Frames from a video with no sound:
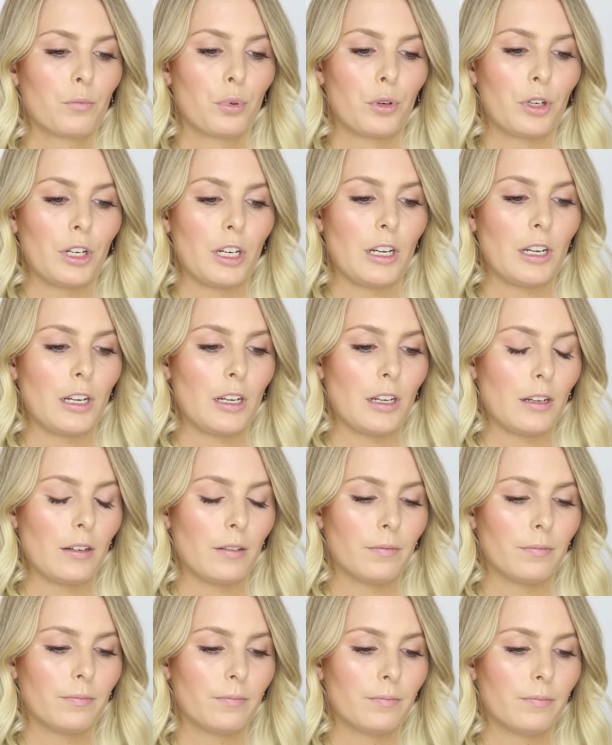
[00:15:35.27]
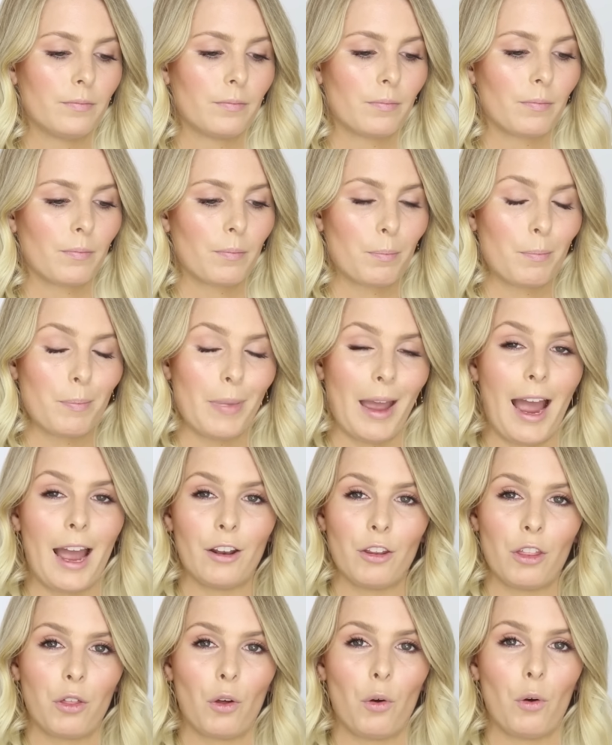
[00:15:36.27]
pretty
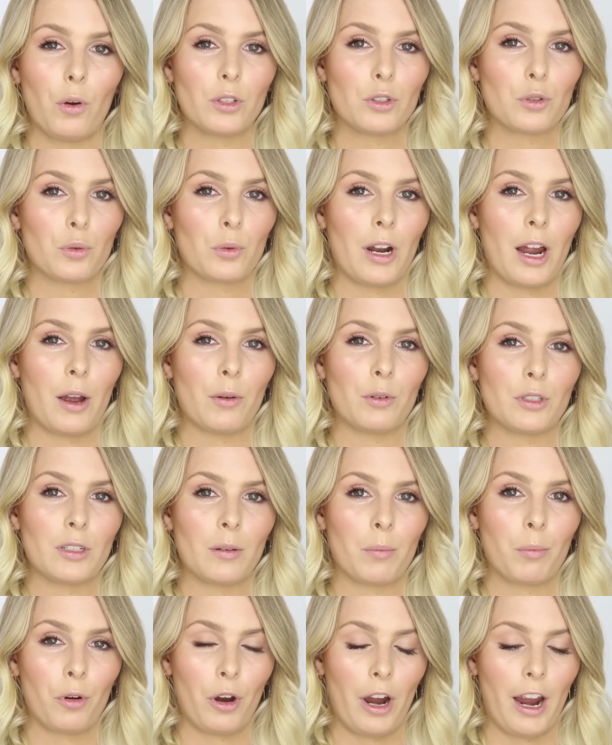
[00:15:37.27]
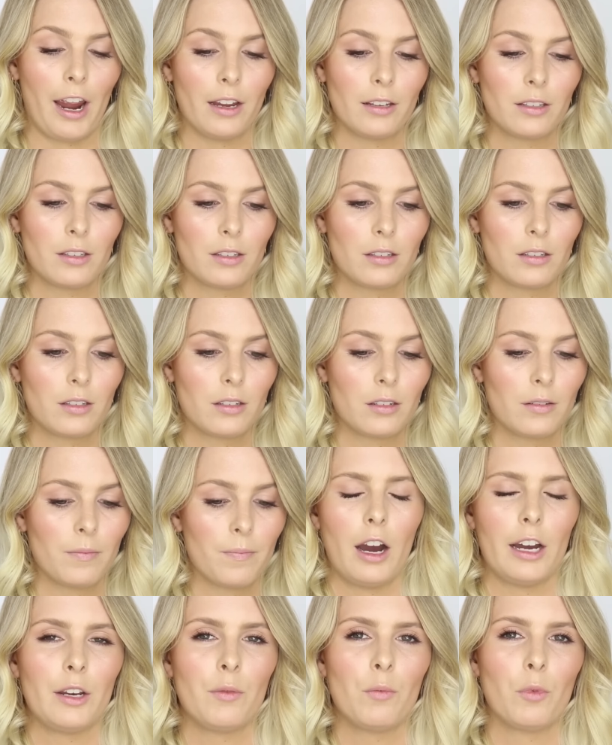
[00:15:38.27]
bad thoughts when I was depressed.
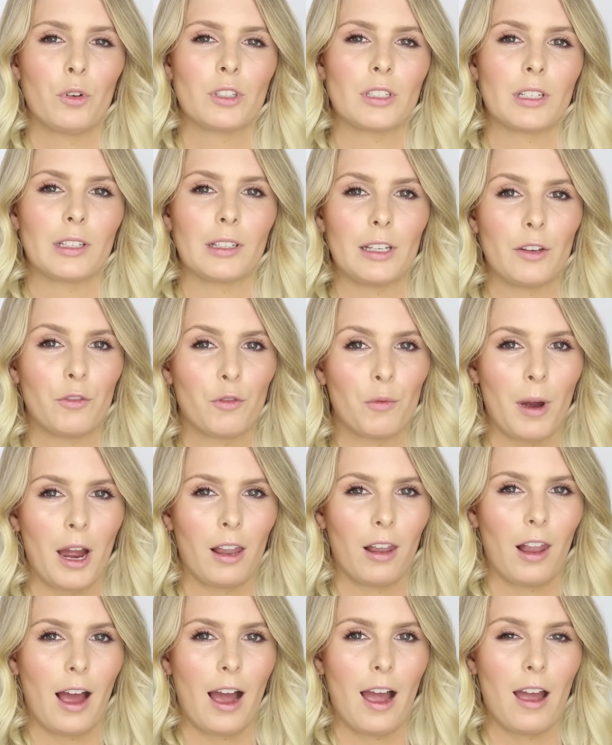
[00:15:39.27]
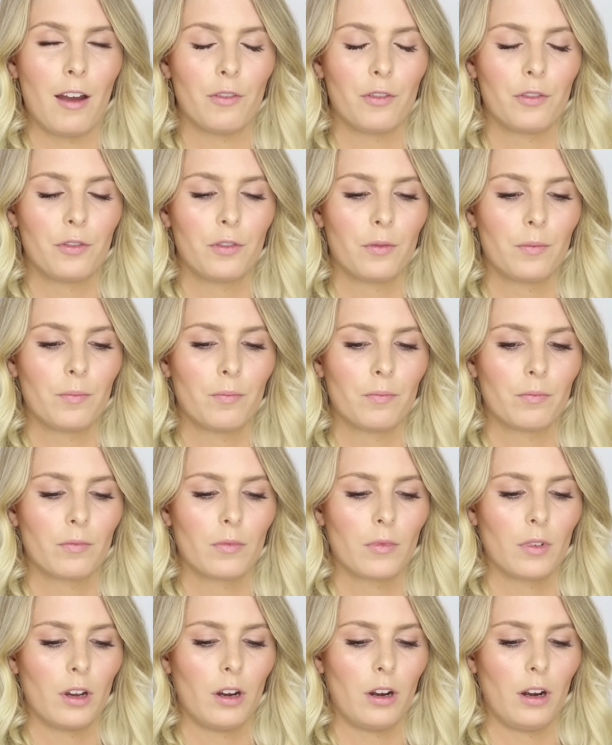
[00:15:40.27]
I didn't want to live my life.
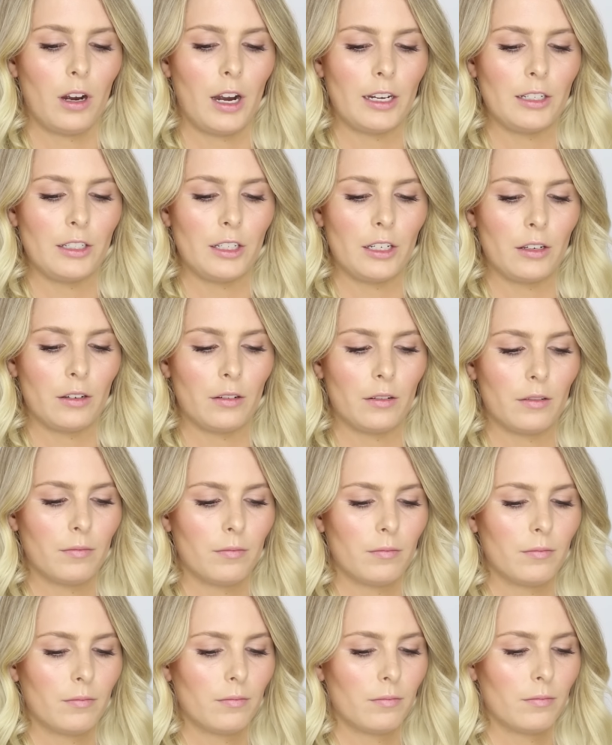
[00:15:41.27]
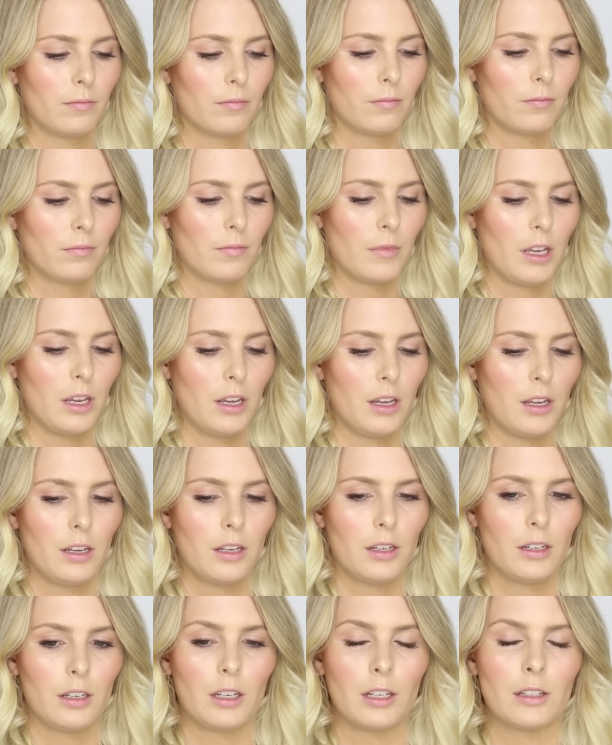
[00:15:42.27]
I didn't
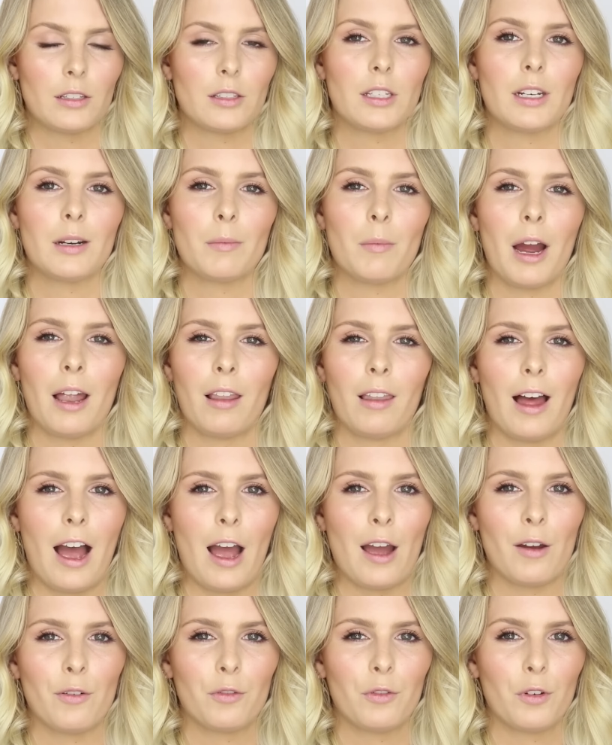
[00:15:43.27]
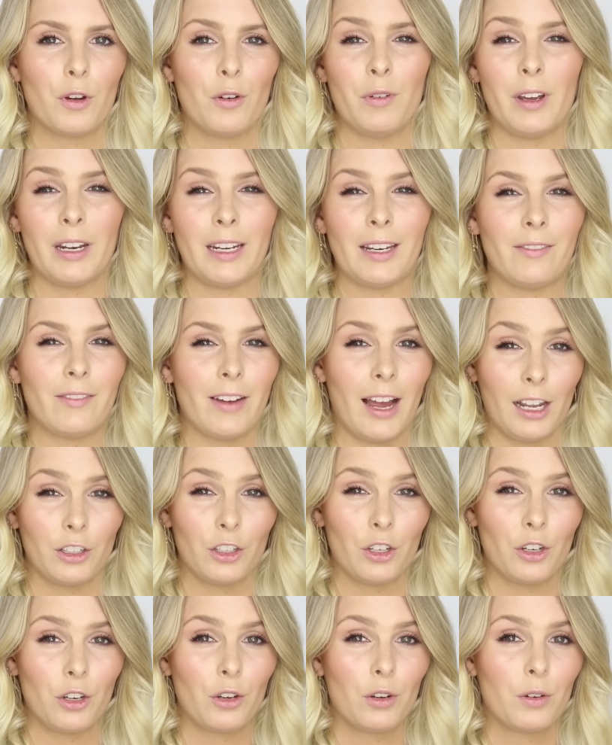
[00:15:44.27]
consider my life of any
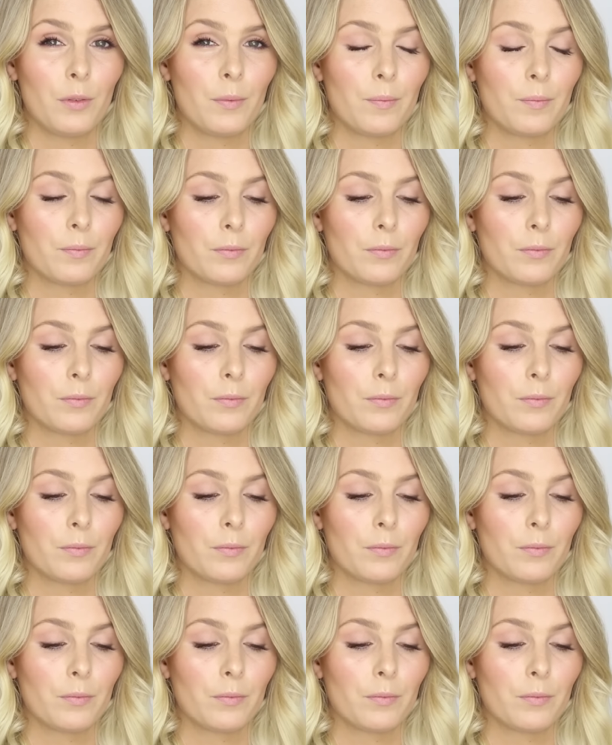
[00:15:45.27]
value